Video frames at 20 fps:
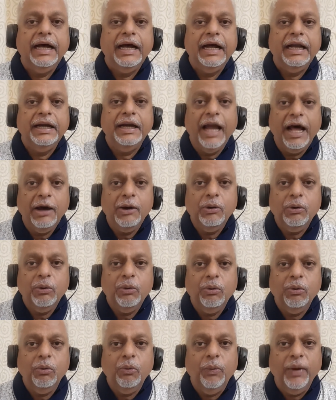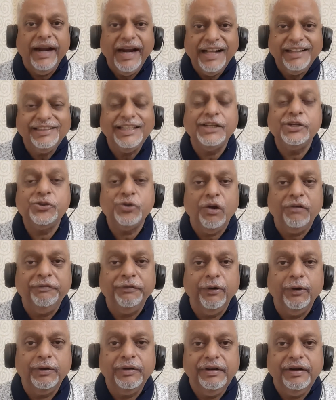Now, when I say shop
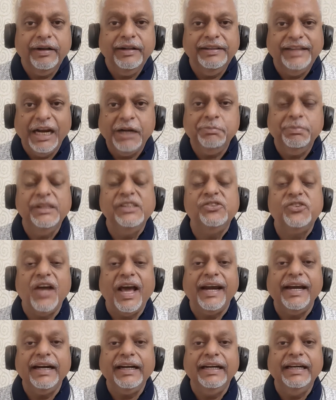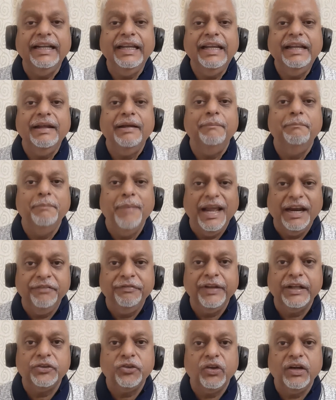floor, that means directly
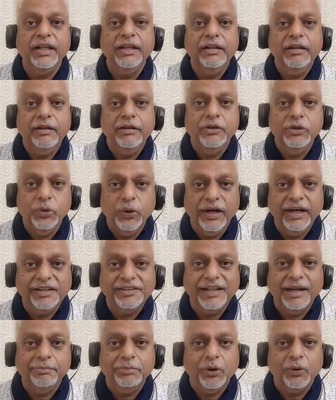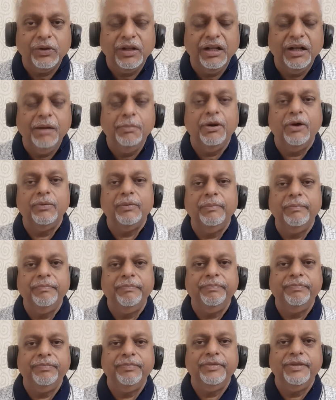manufacturing units I'm talking about.
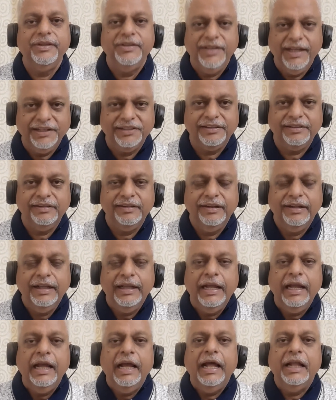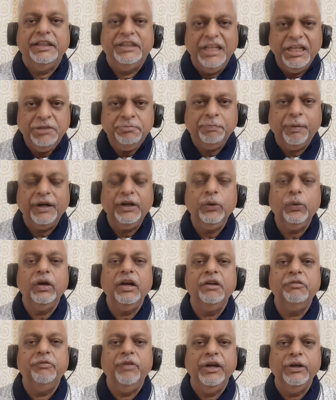Yes, this particular
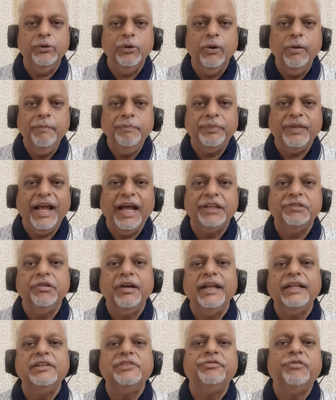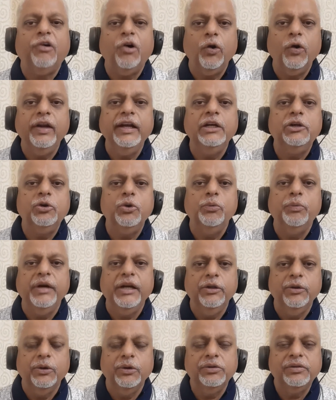video as well as following two
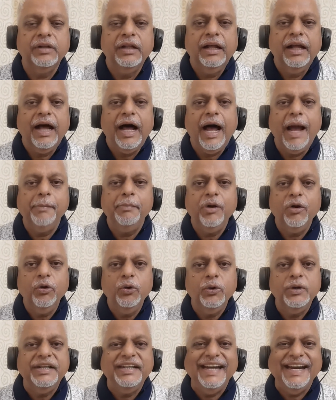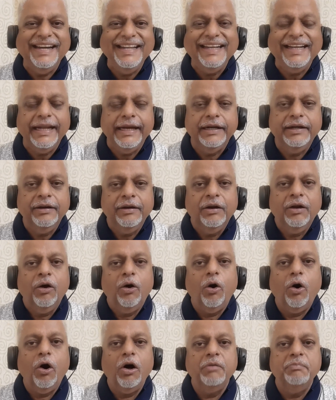videos I'm going to dedicate
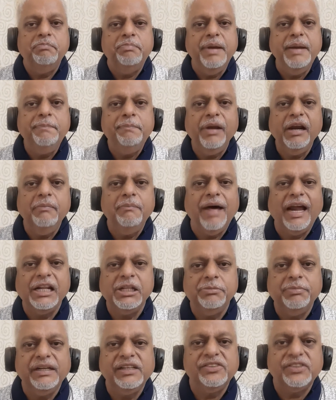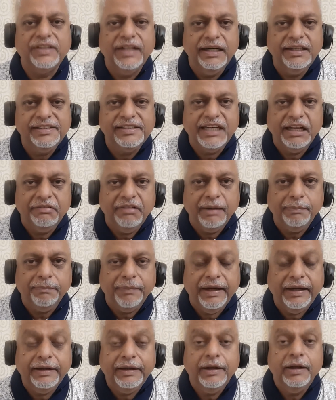on people management skills
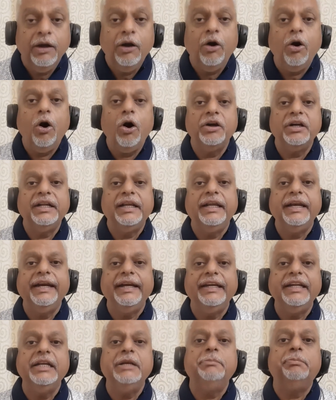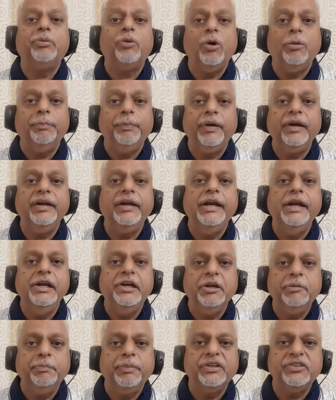development or creating proper
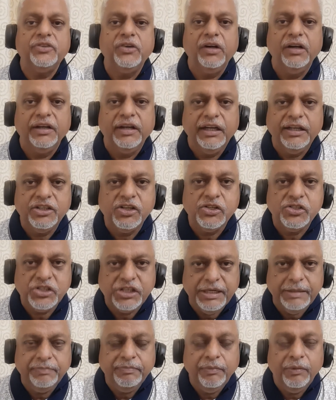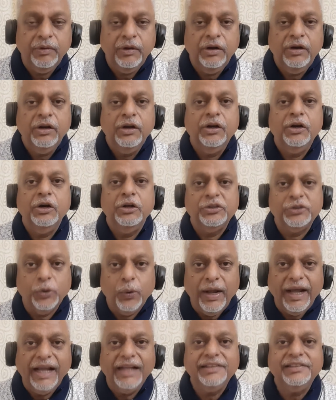interpersonal relationship so
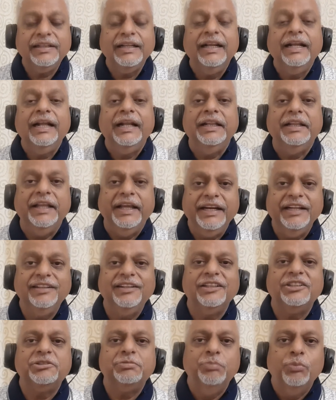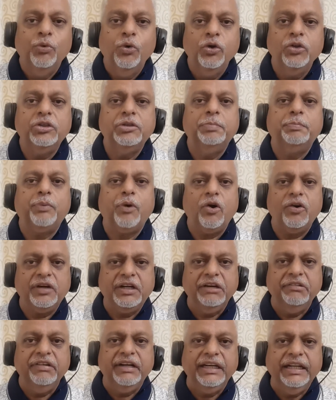as there is a smooth
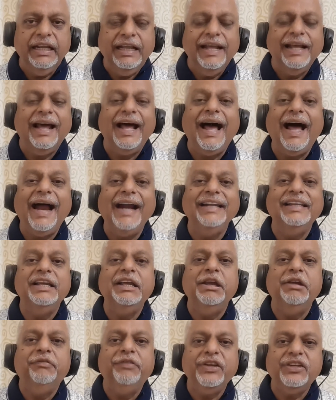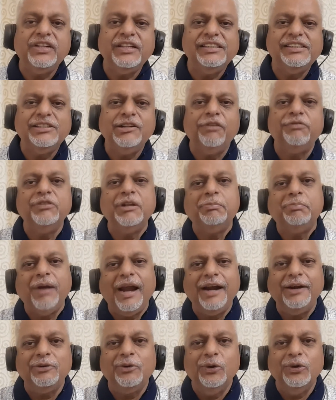productivity and the efficiency of the
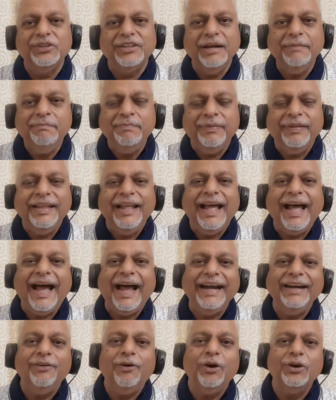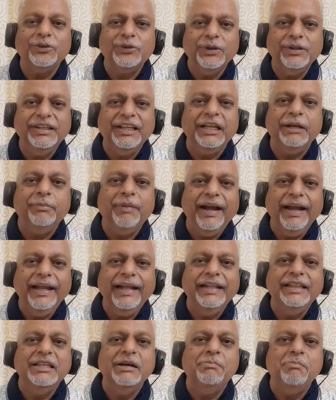plant goes up and also thereby
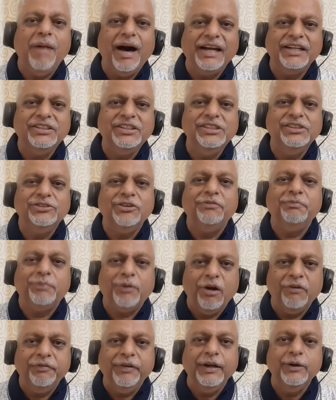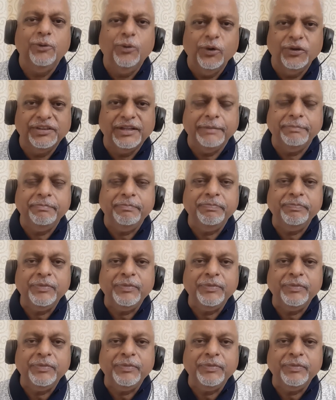the margins of profit goes up.